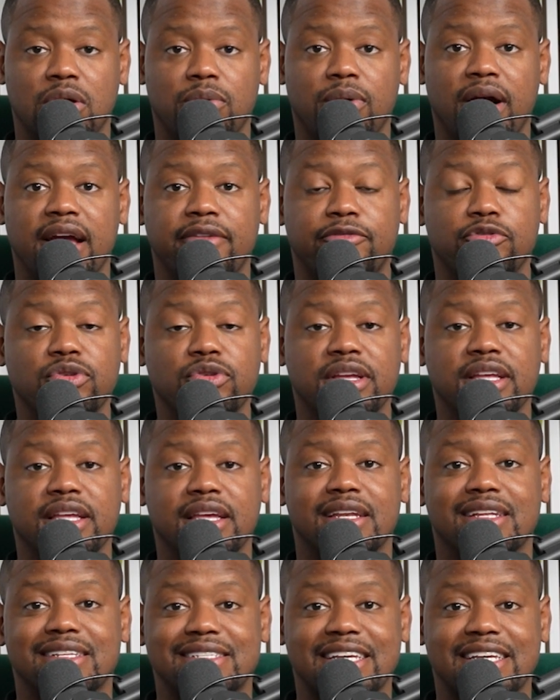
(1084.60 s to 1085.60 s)
Right? If you can
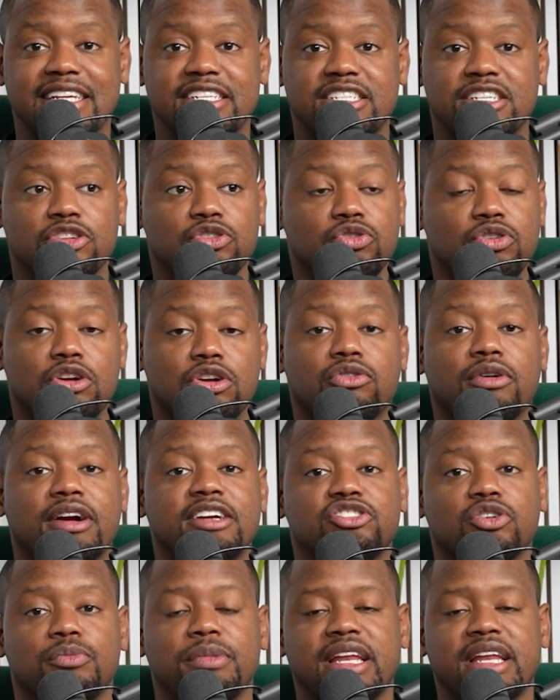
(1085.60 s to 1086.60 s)
get attention, you can create
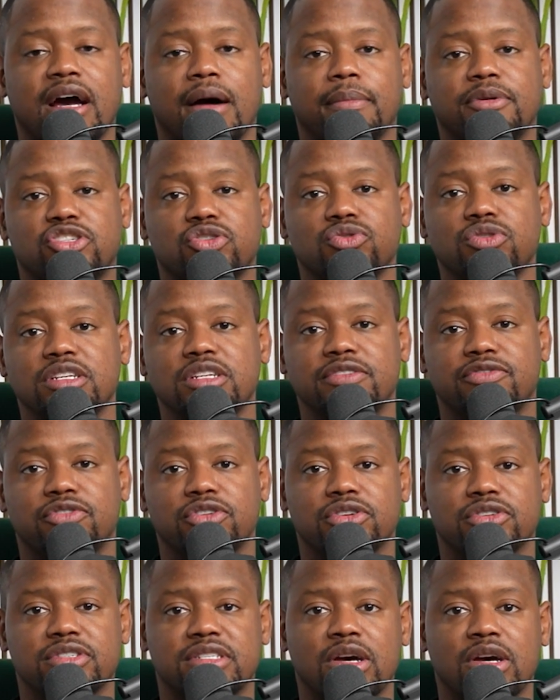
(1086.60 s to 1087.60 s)
so many opportunities for
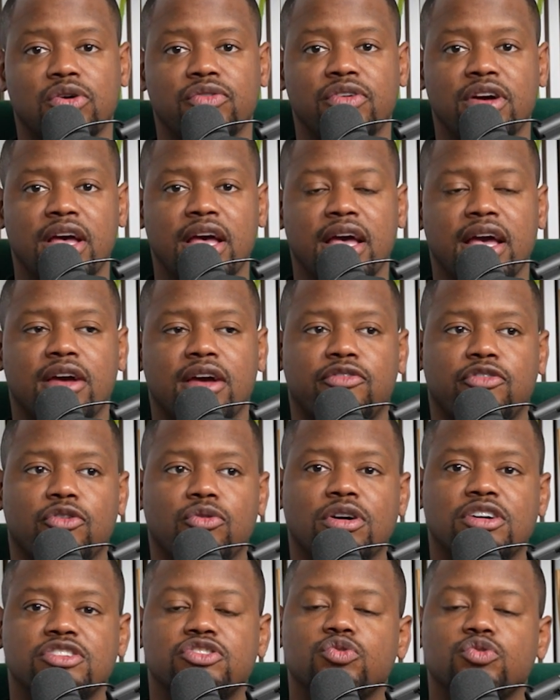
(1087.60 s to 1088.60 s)
yourself. And
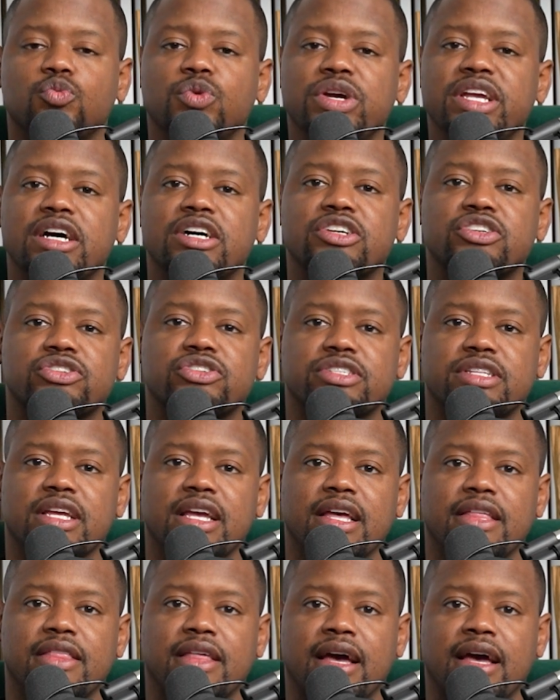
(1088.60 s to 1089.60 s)
for us, we
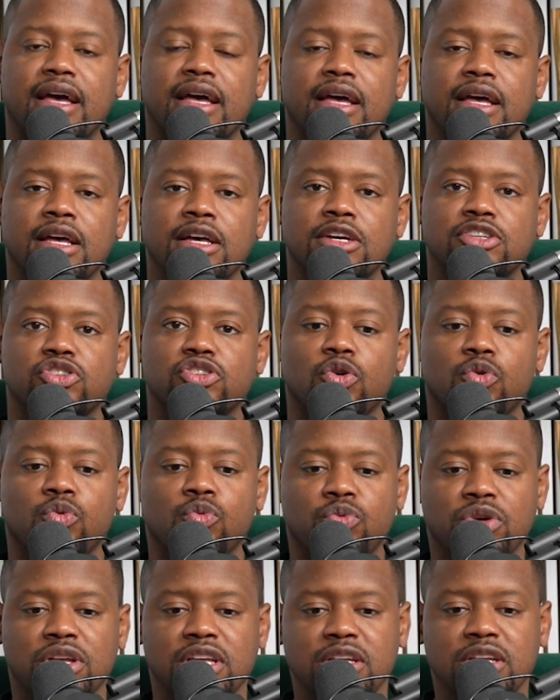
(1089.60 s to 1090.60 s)
understand that. So
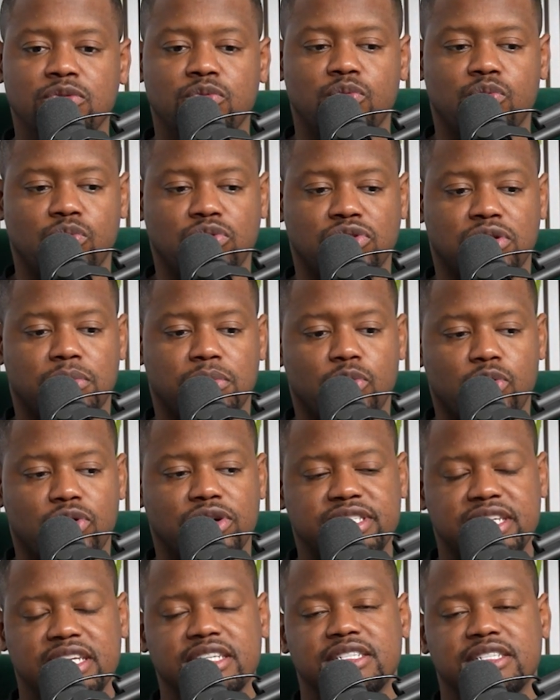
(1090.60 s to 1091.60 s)
the more
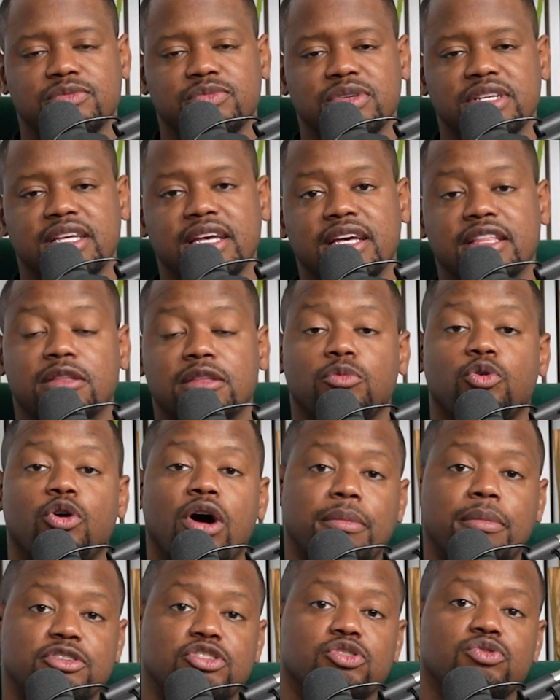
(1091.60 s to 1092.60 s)
attention we get, the more
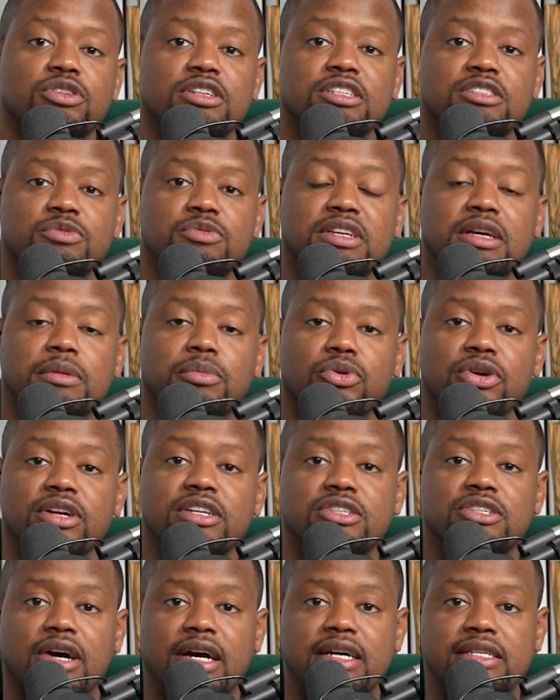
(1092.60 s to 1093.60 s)
opportunities we can bring
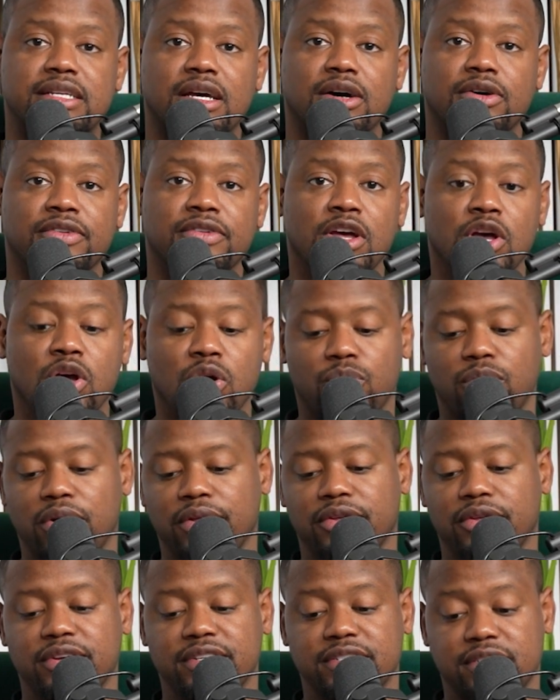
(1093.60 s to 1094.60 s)
to ourselves,
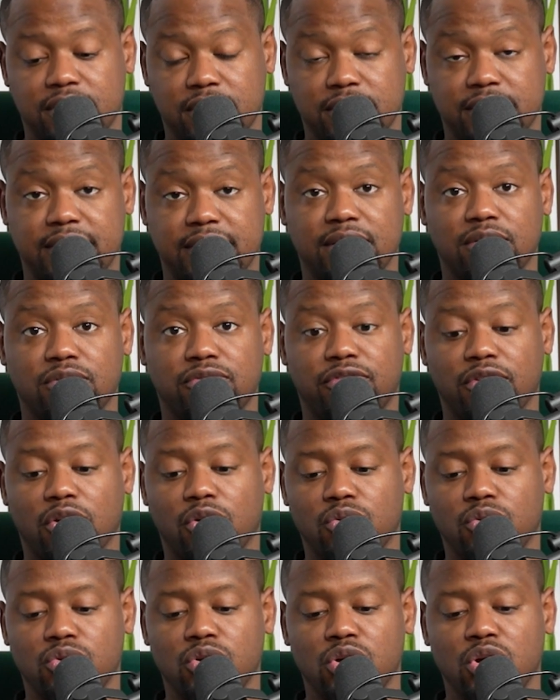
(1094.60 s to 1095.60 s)
whether it's deal
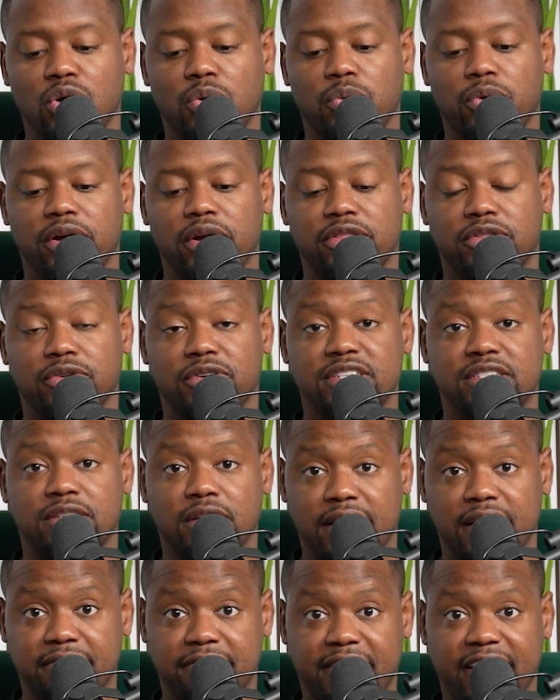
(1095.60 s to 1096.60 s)
flow, whether it's
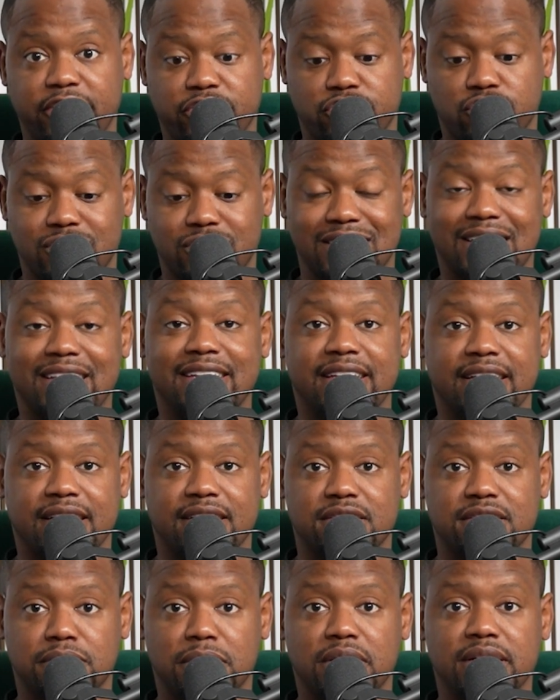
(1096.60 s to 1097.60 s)
investors lending
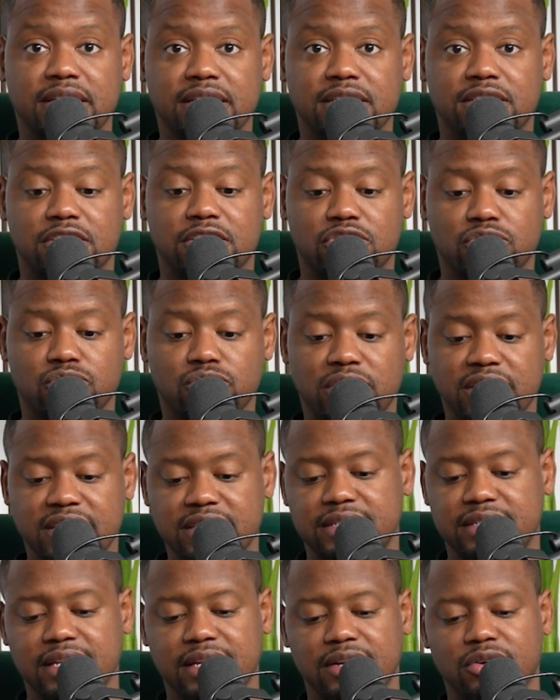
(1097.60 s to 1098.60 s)
us money to do
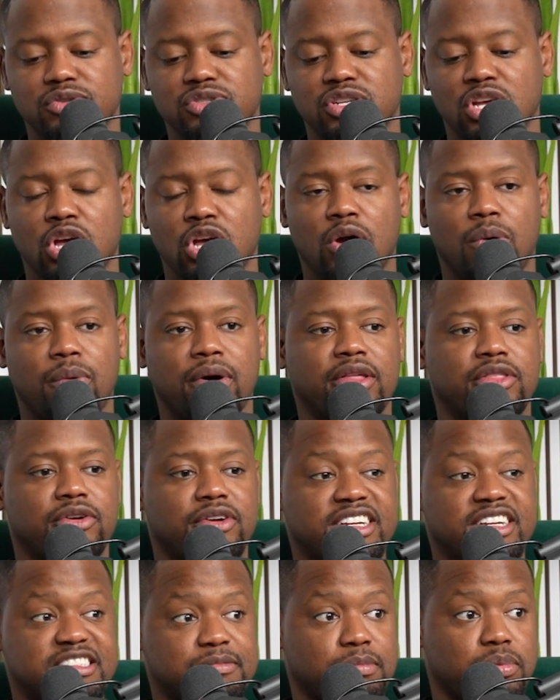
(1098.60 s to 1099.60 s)
these deals, whether
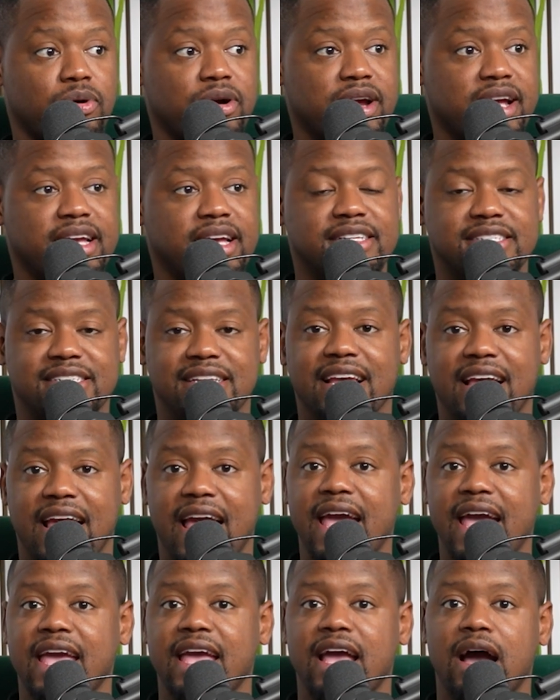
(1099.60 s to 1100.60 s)
it's brands saying,
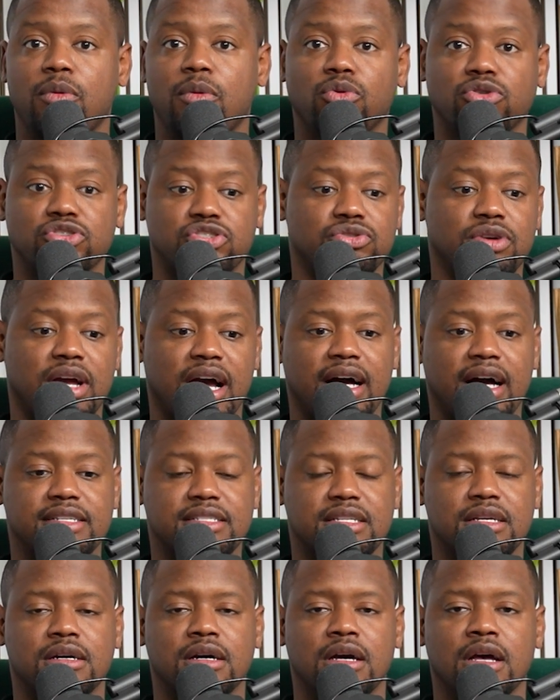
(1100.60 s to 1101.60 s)
hey, I want you guys
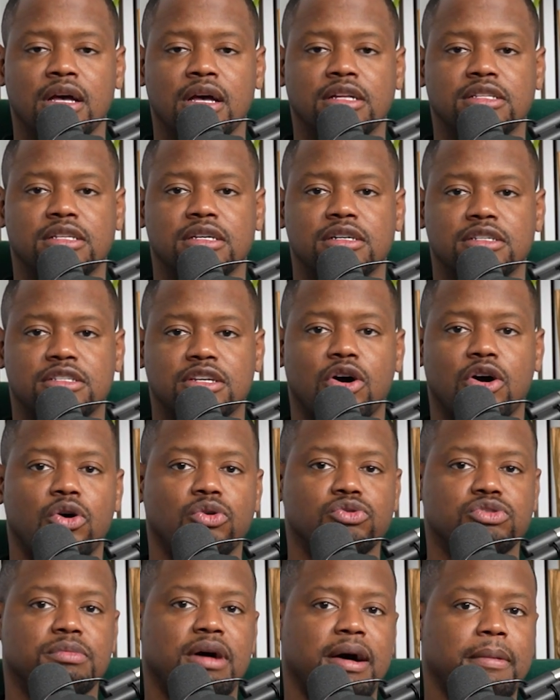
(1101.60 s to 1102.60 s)
to
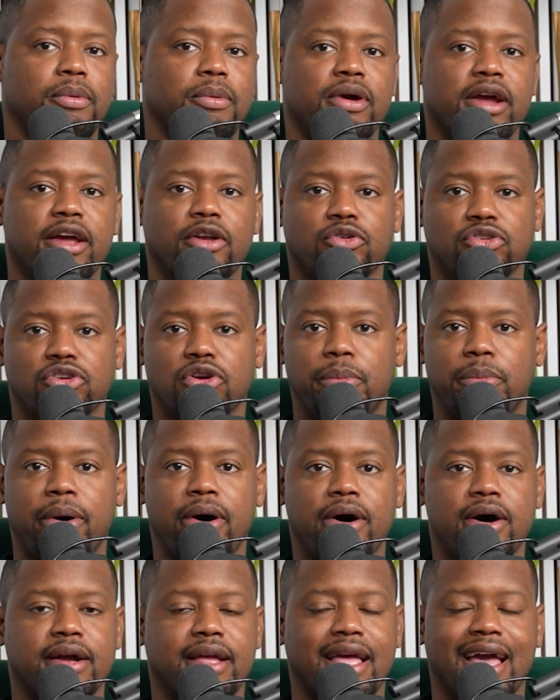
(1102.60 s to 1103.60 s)
host my brand on your
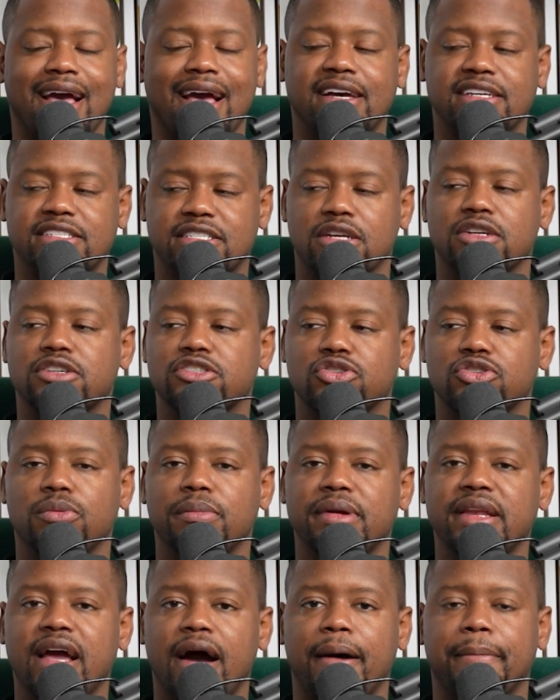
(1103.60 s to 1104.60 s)
podcast. There are so
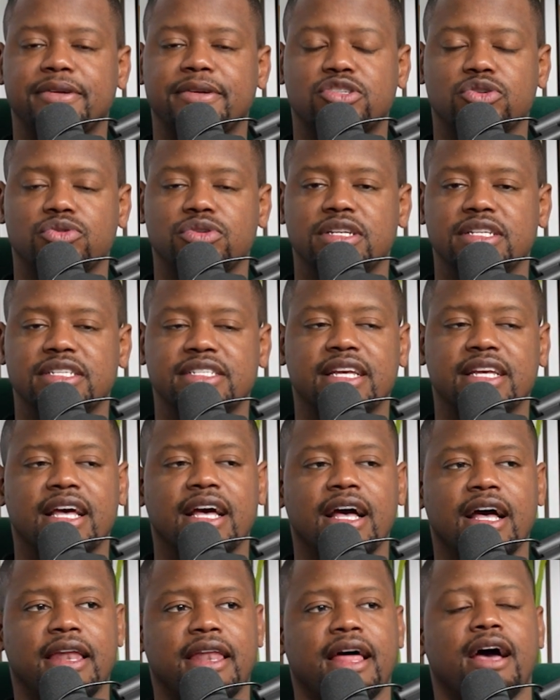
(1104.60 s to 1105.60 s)
many opportunities
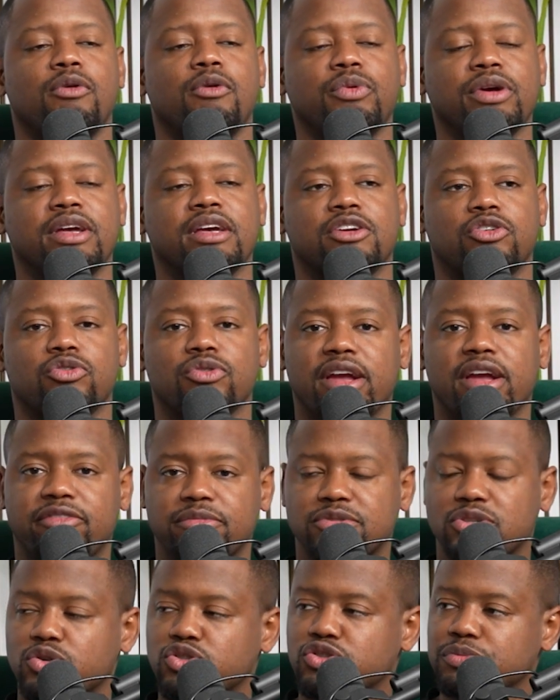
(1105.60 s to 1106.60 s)
that we can create from
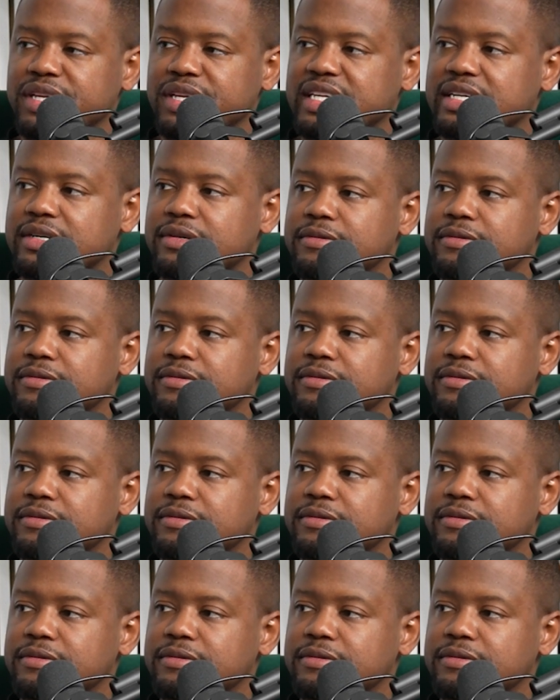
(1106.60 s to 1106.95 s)
social media.